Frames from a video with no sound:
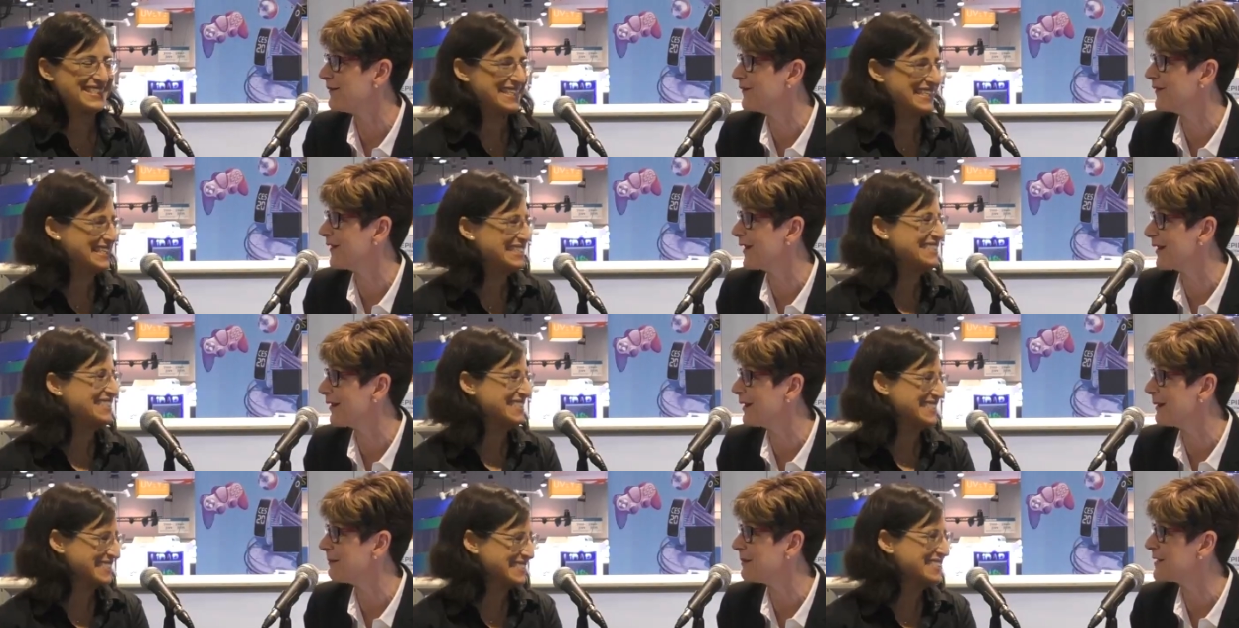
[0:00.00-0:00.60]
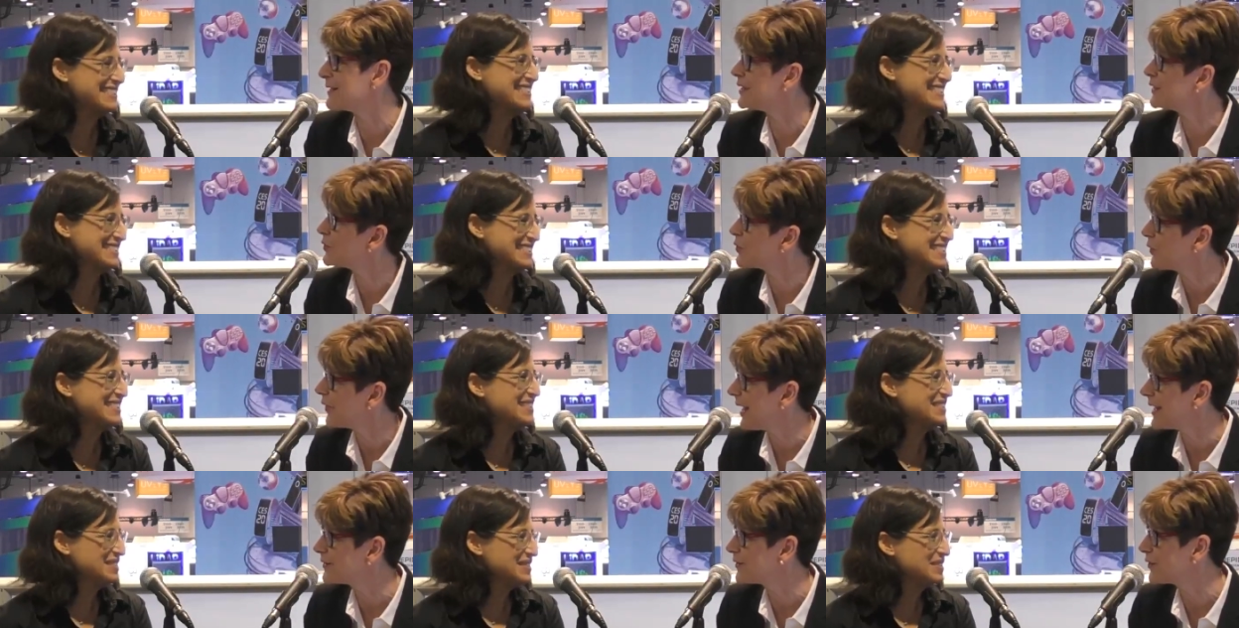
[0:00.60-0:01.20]
Speaker 1: very busy, so
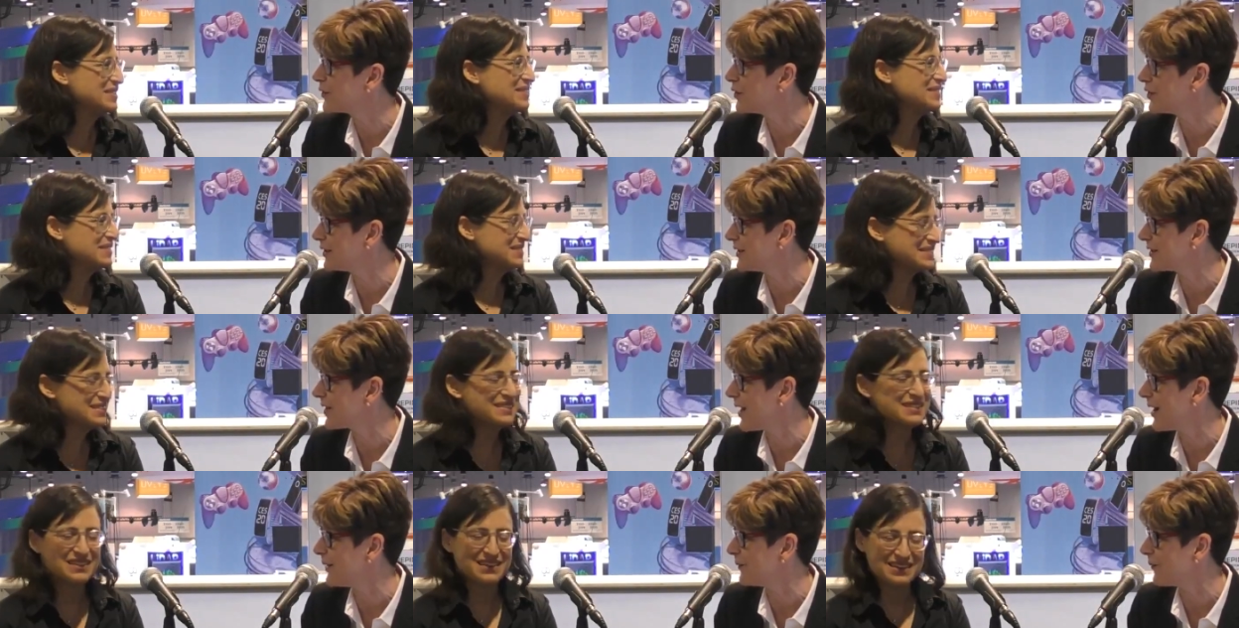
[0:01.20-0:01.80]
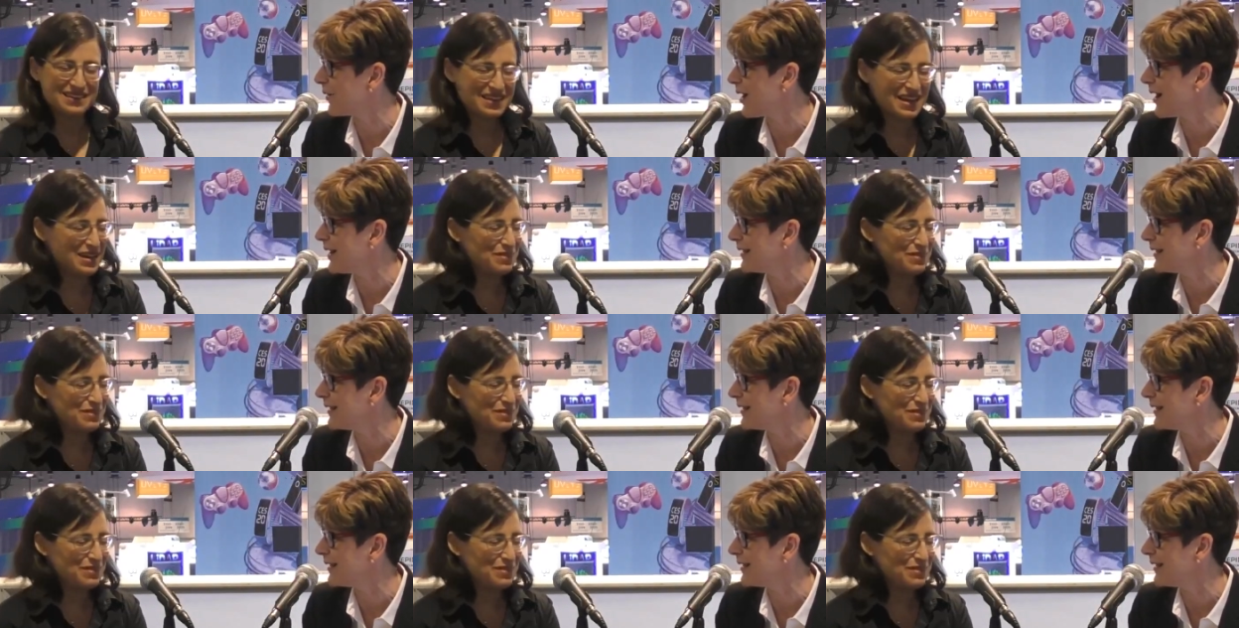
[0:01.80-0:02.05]
that's a good sign, right?